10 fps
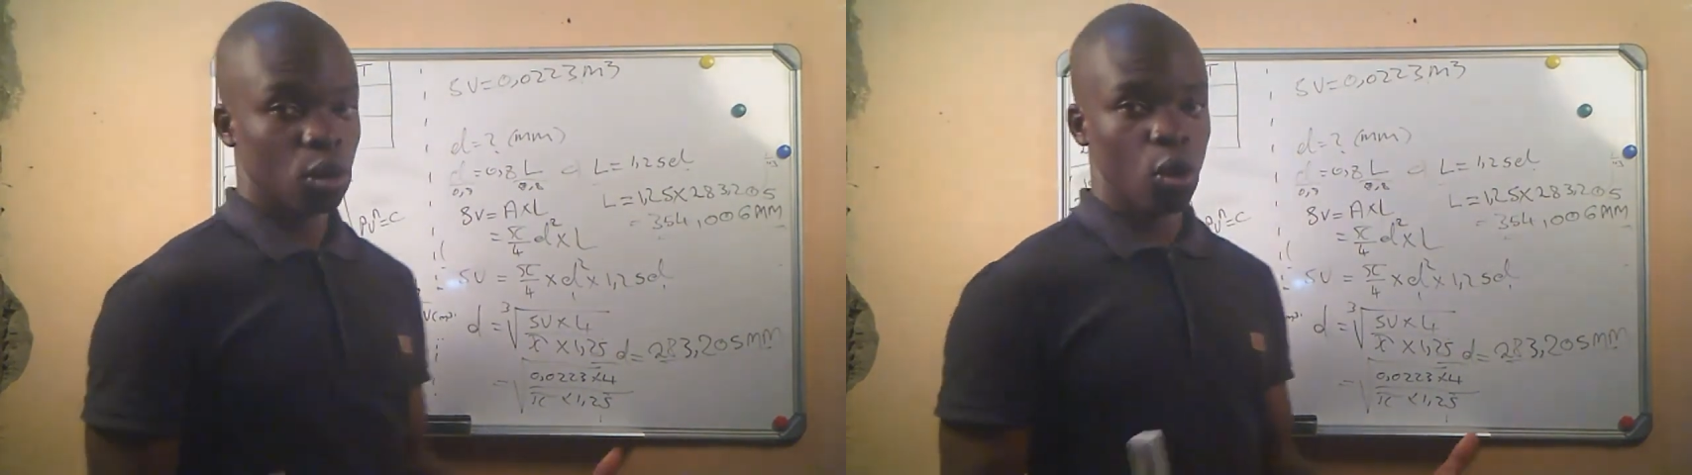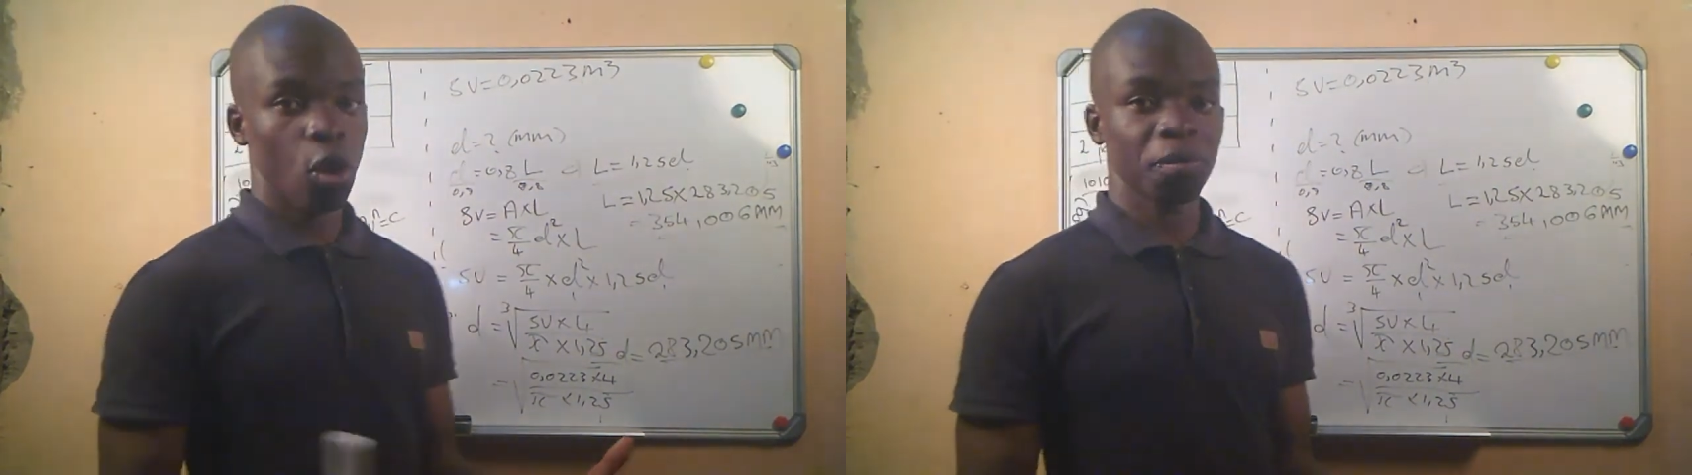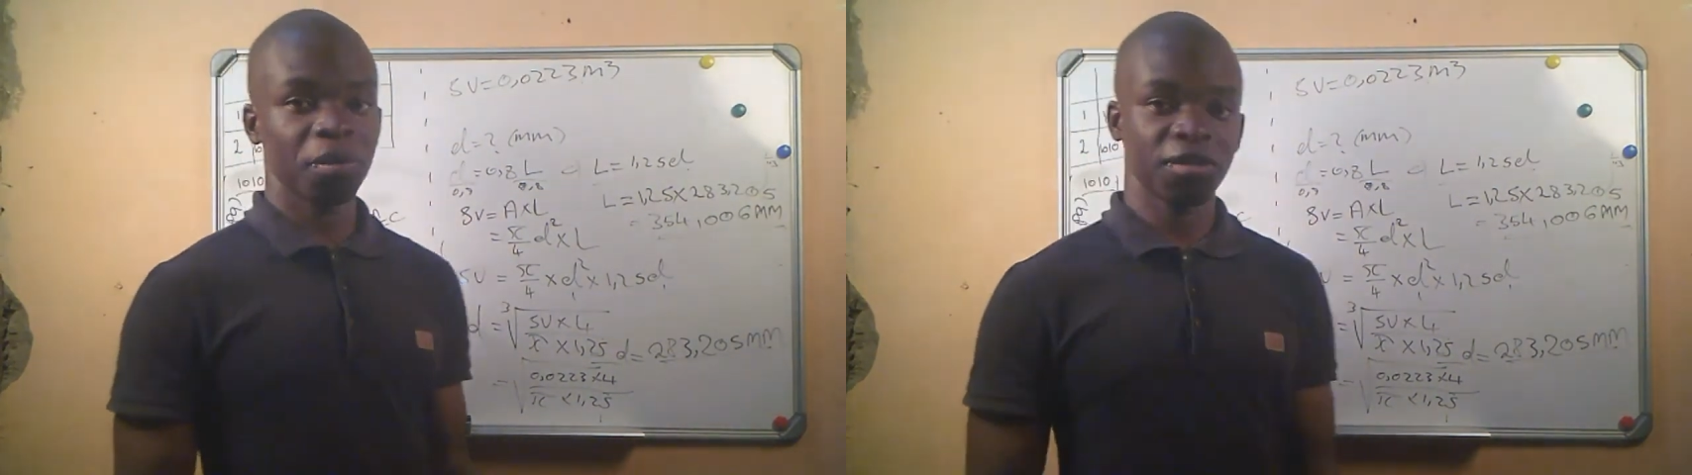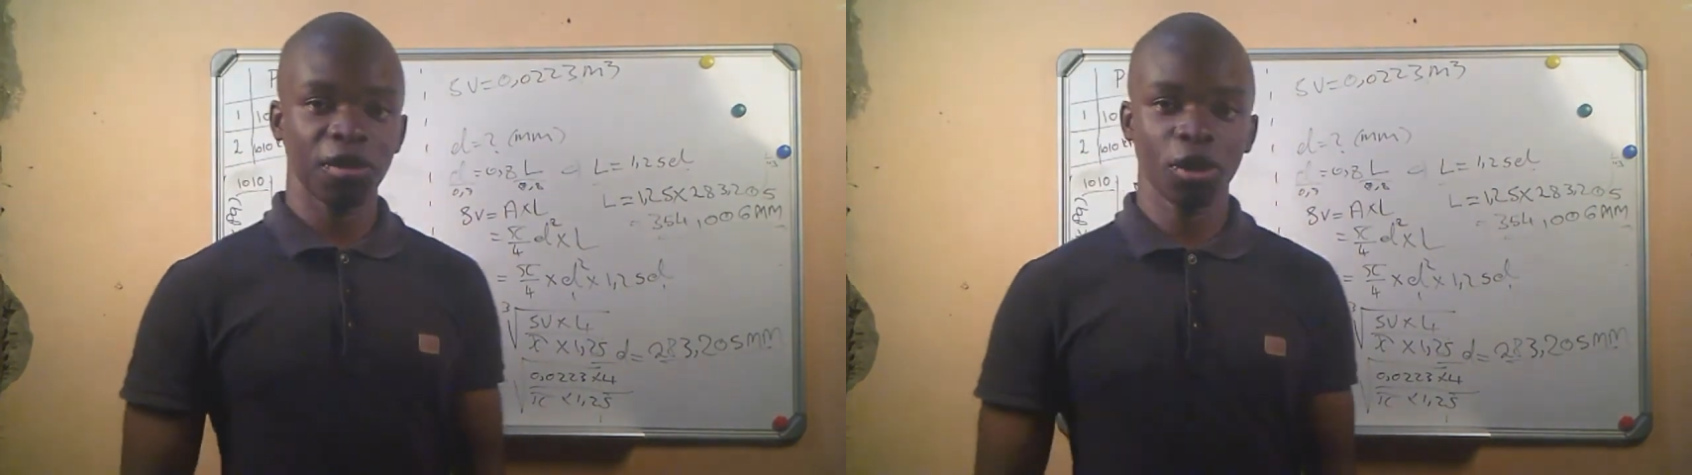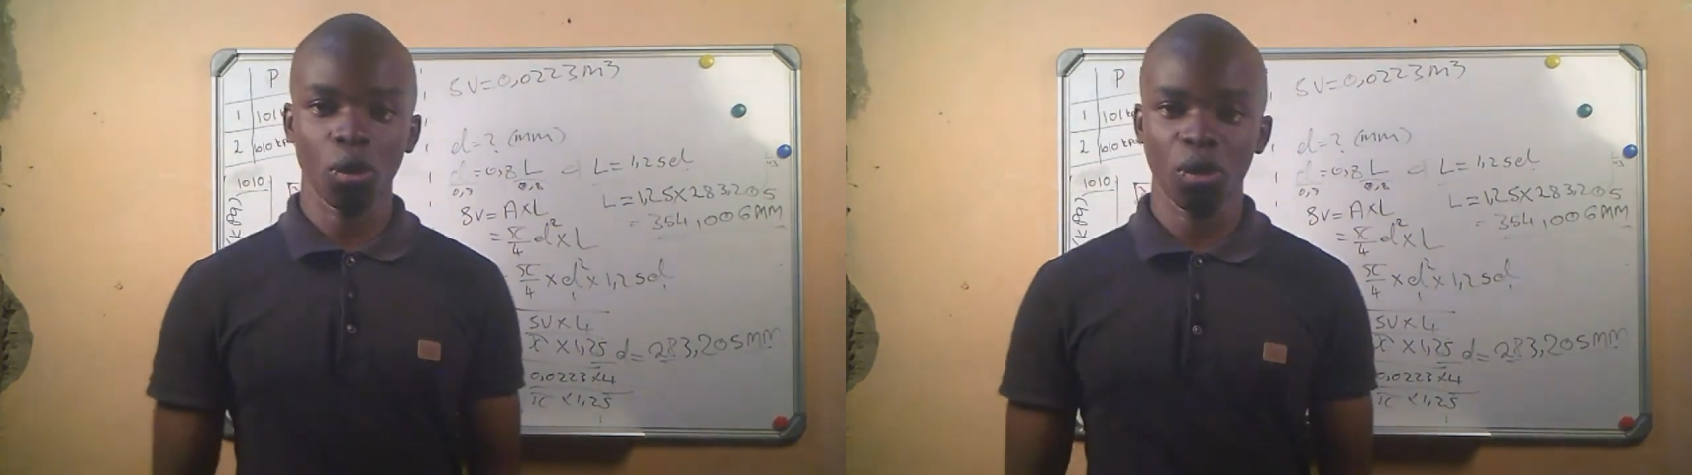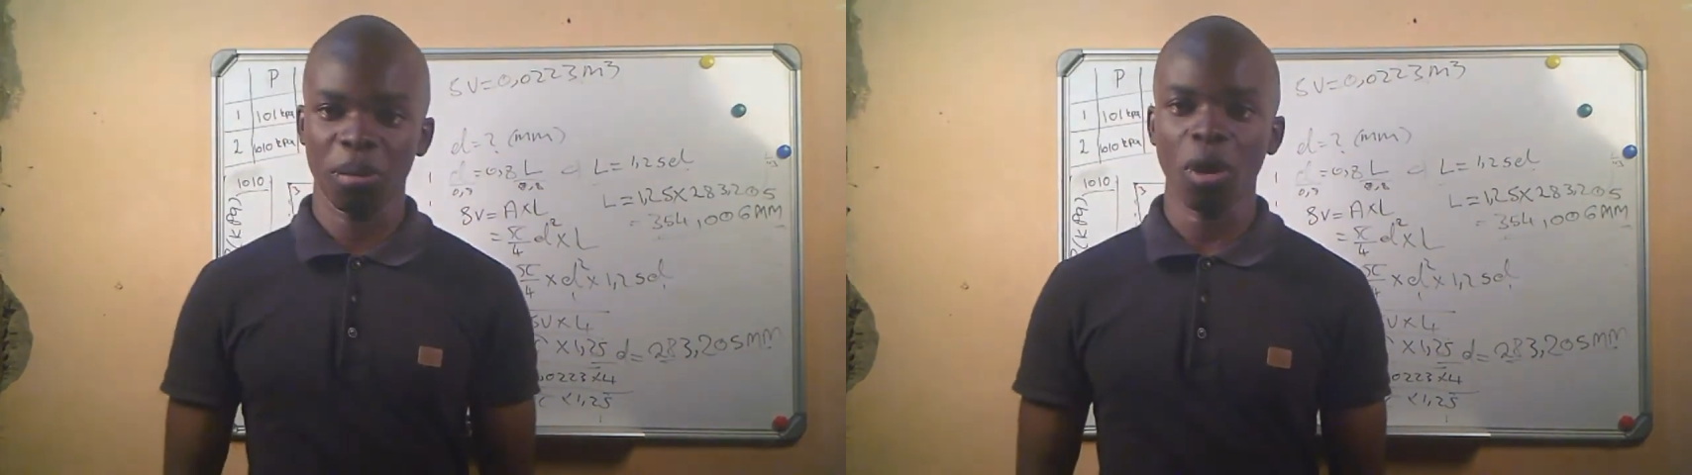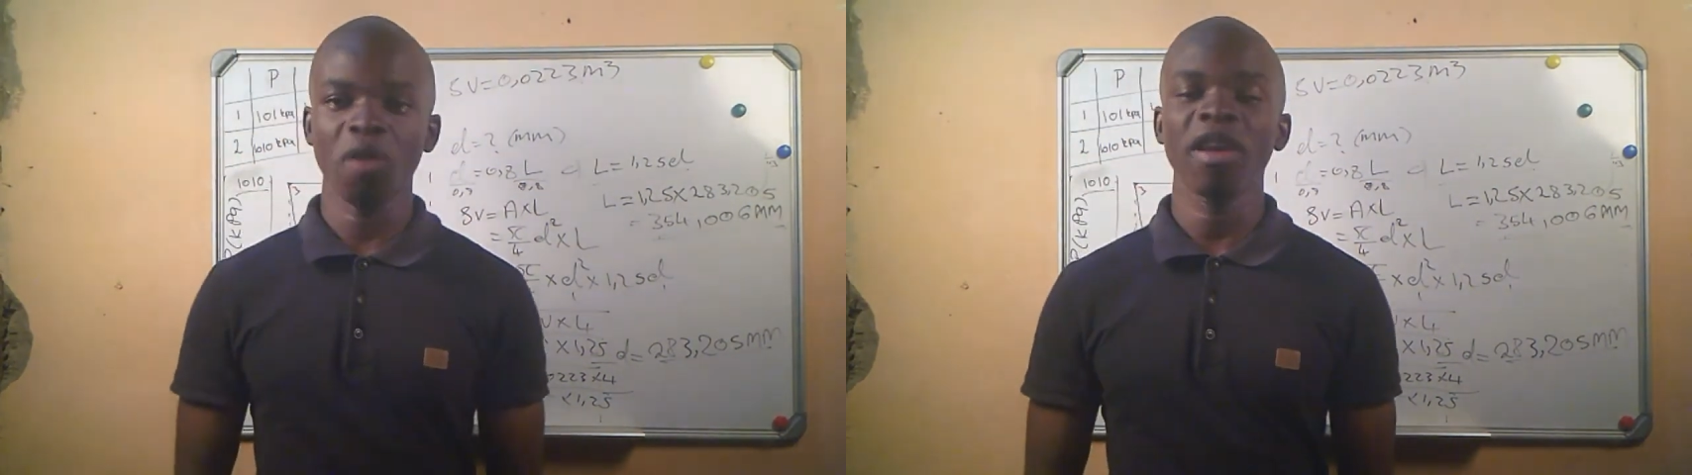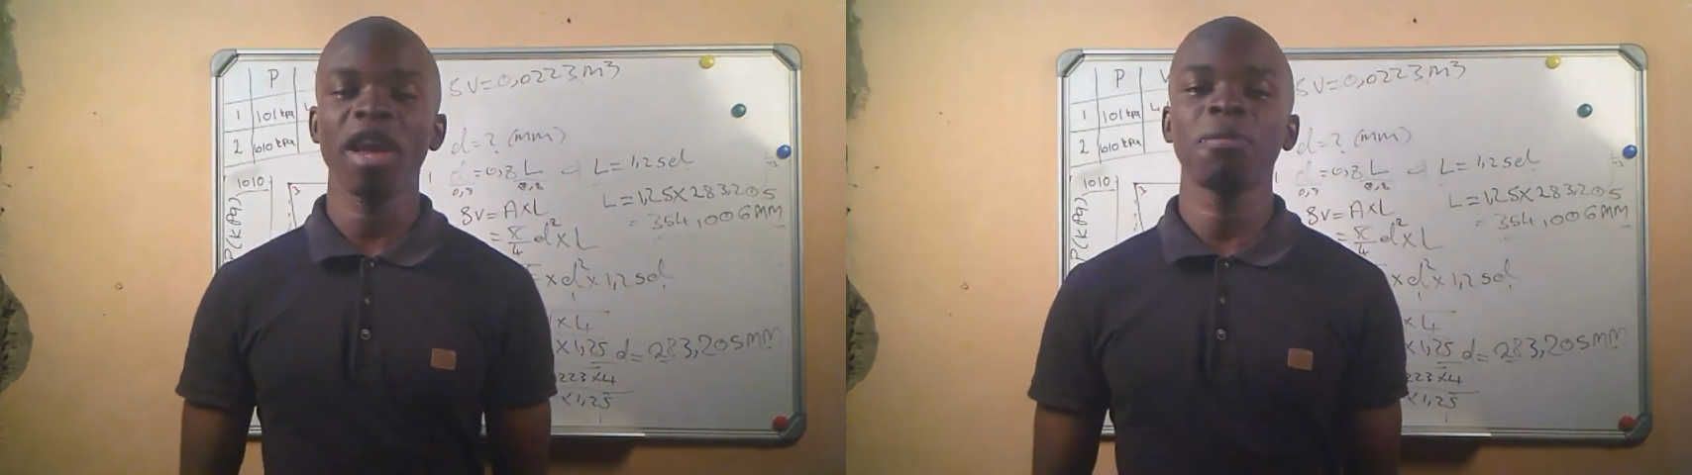Hope this video will be of
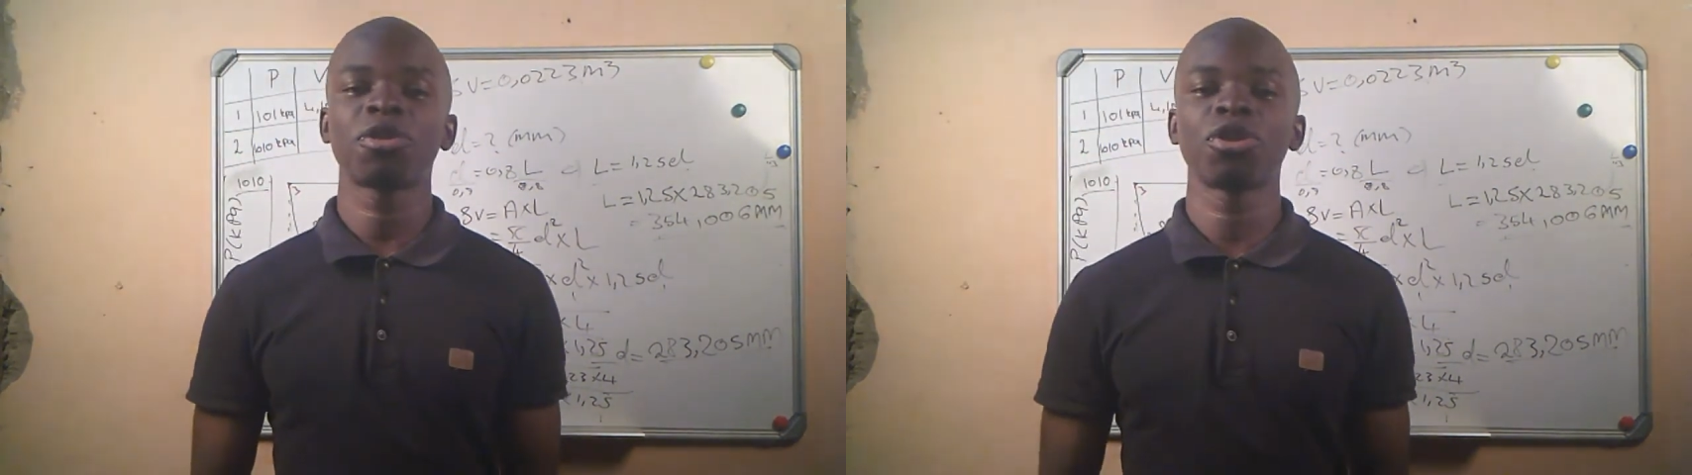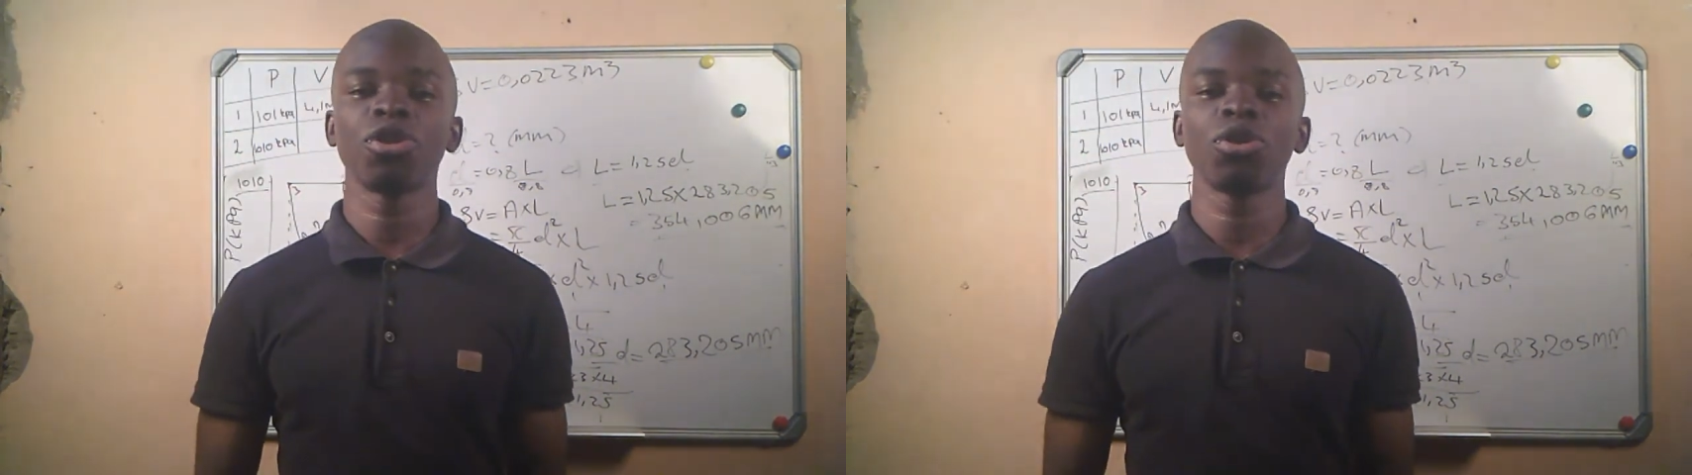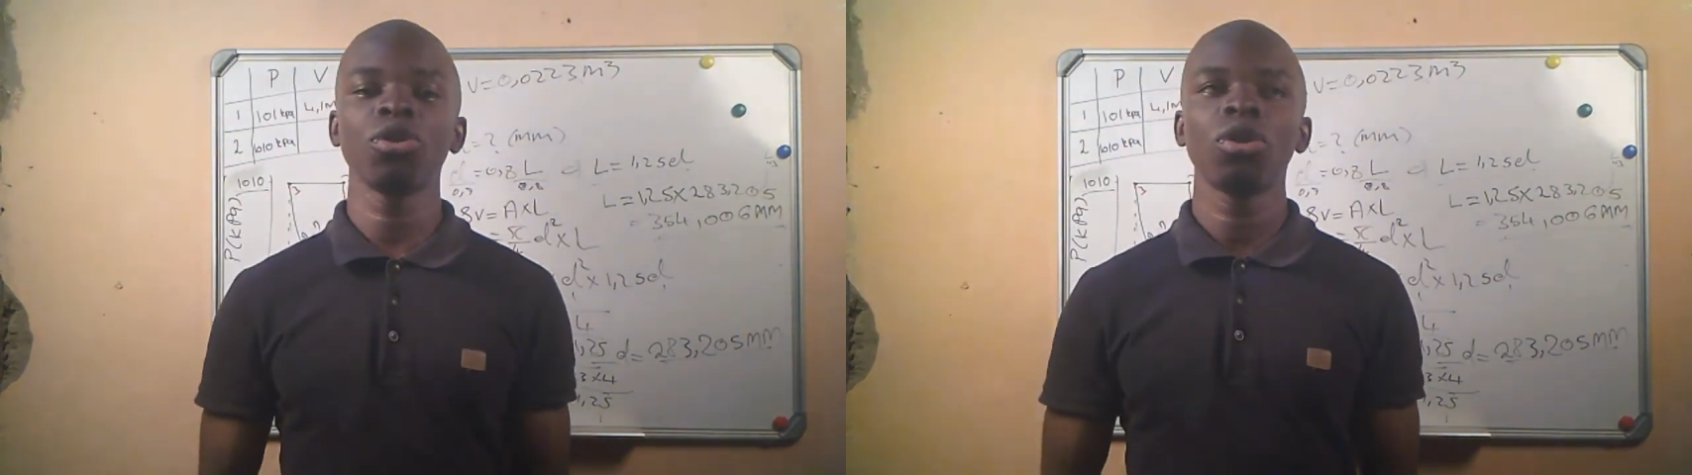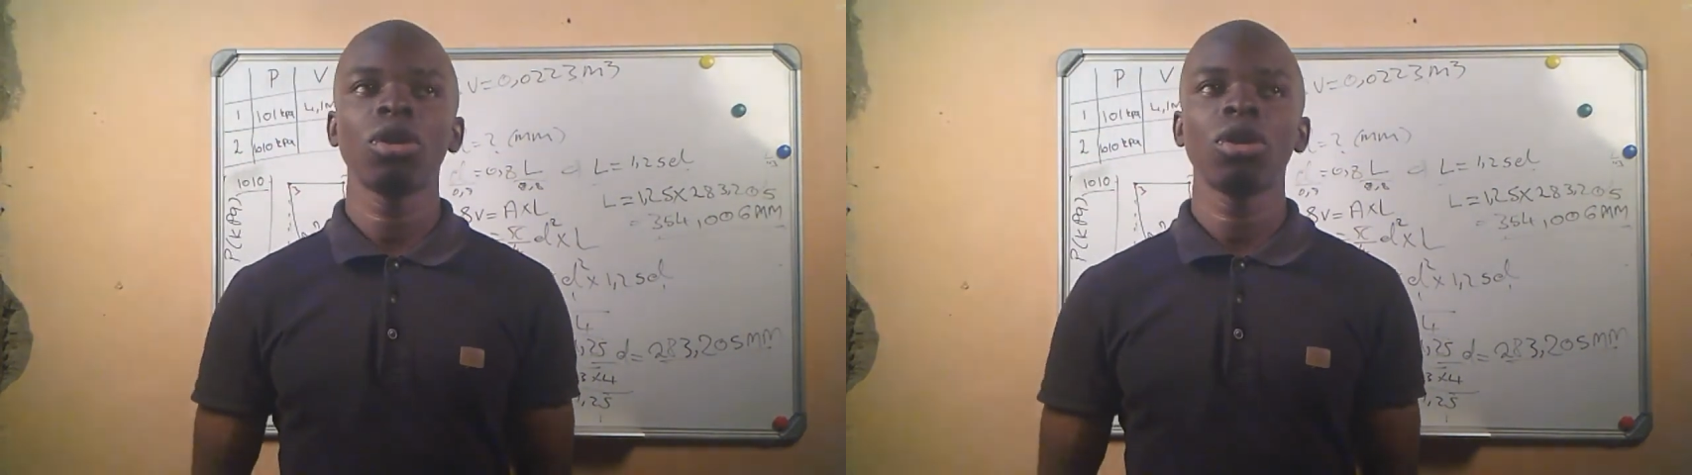help to you.